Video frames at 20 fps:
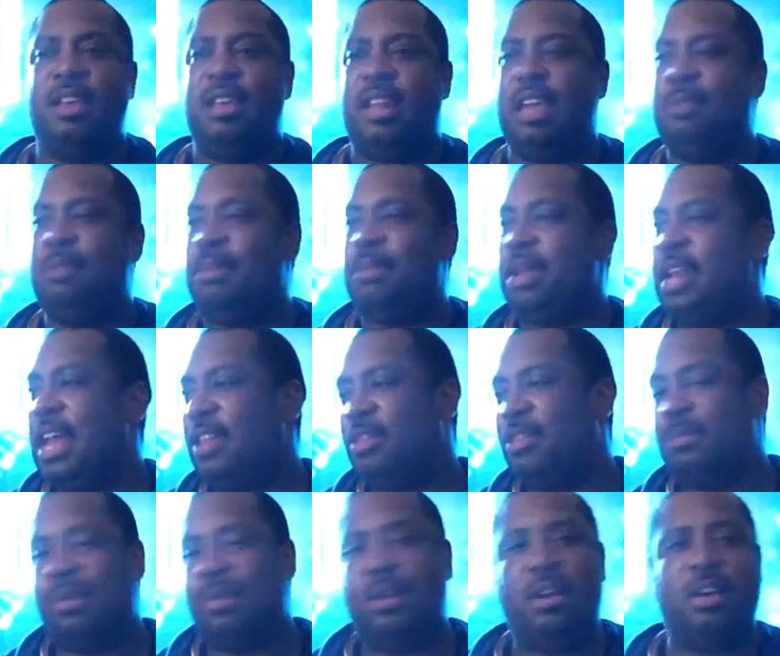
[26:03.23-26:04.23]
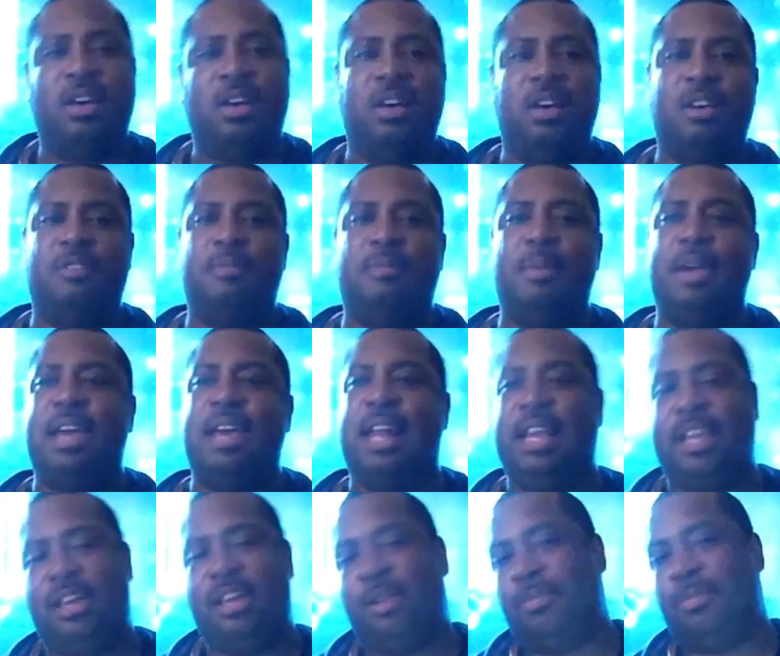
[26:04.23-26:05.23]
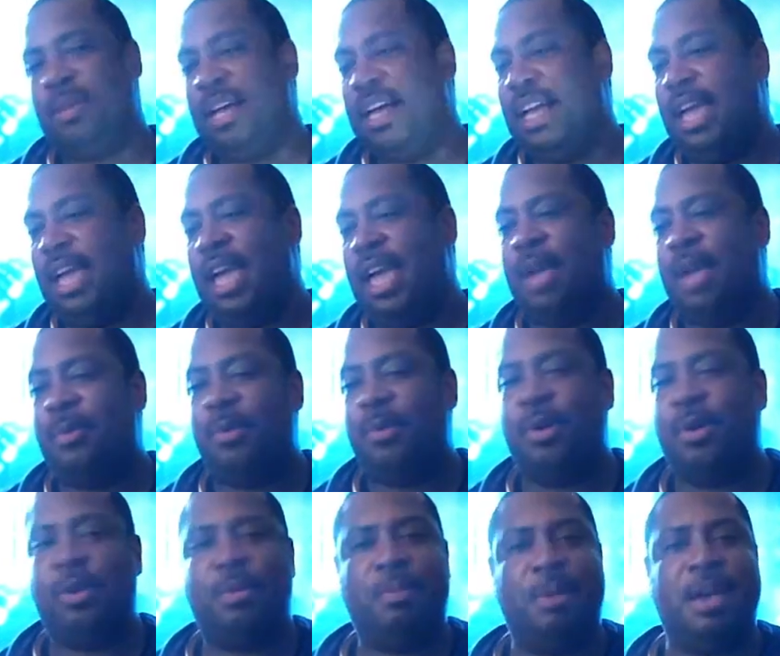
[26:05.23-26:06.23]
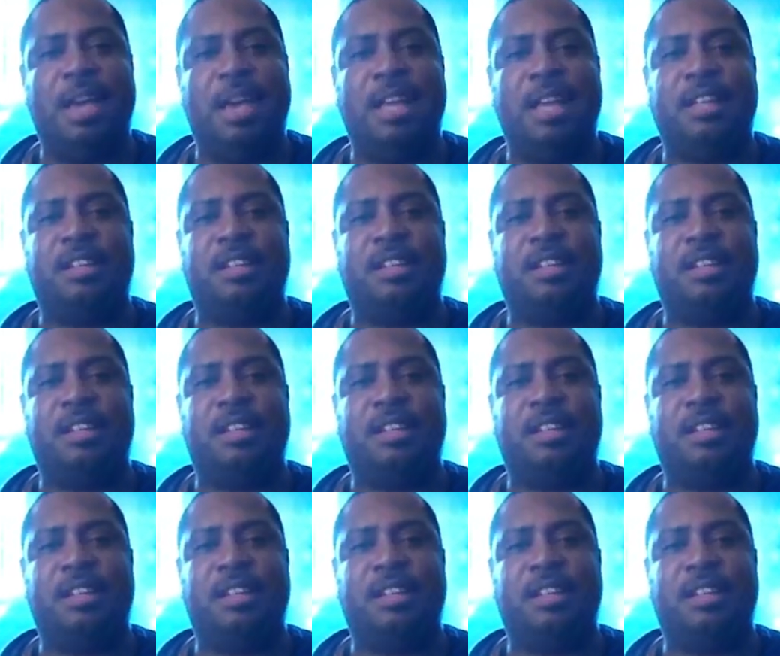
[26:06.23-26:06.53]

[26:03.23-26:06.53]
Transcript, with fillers: ain't been nothing but love, man. I get up that game with him, man.